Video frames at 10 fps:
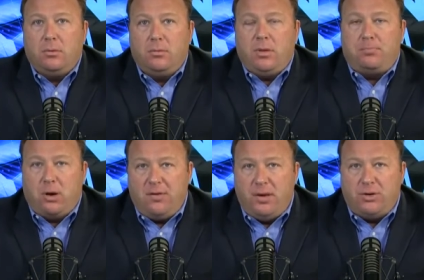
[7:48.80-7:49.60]
the
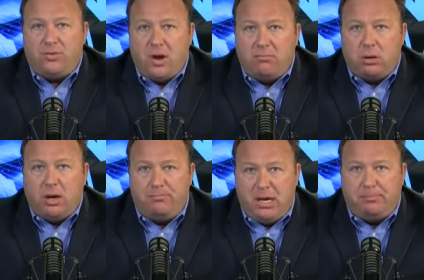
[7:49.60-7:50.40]
previous number
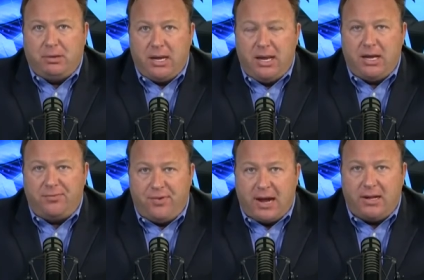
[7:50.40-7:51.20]
of people getting
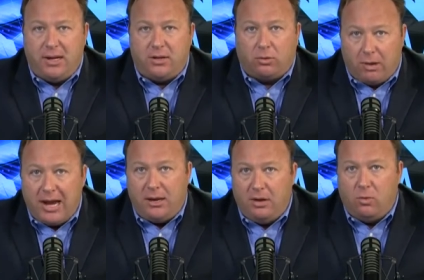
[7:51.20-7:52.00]
infected at the
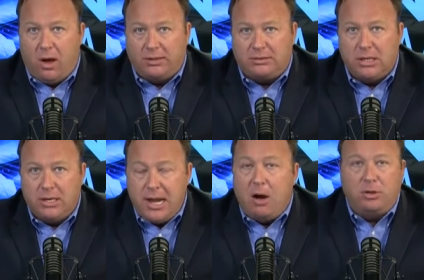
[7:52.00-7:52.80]
rate it was.
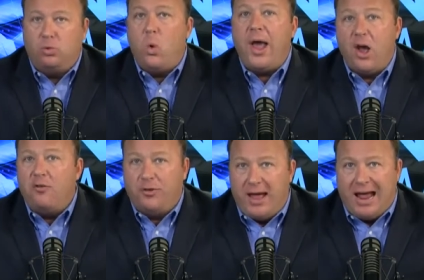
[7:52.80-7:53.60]
Now it's way
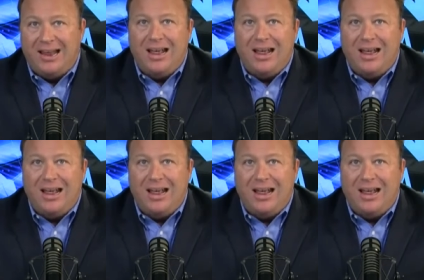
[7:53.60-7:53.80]
over that.